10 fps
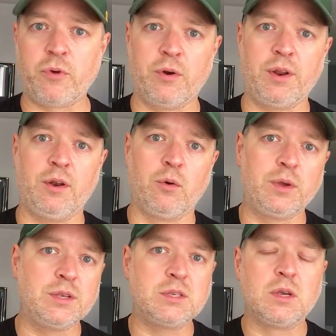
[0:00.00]
We already know
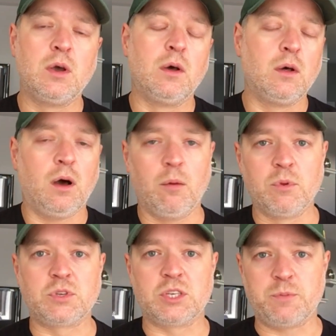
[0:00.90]
he's
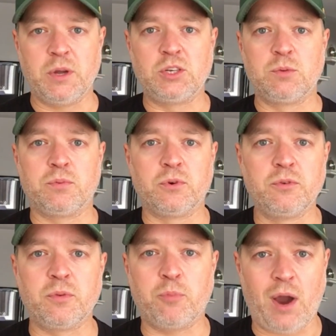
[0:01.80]
almost
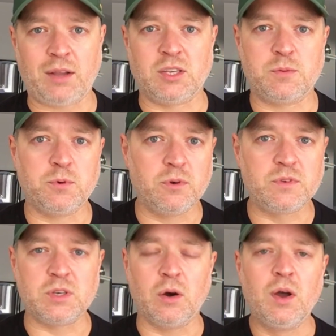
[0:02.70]
suspension-proof and
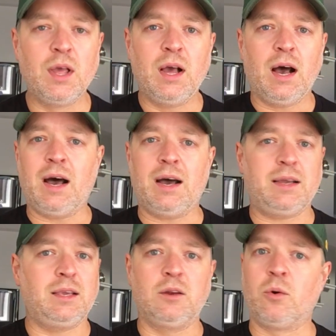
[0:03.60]
practice-proof. So,
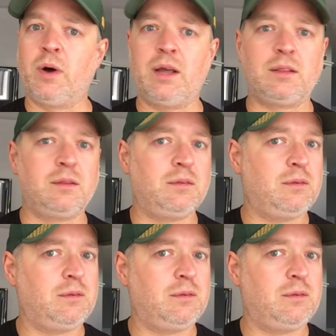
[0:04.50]
you know what?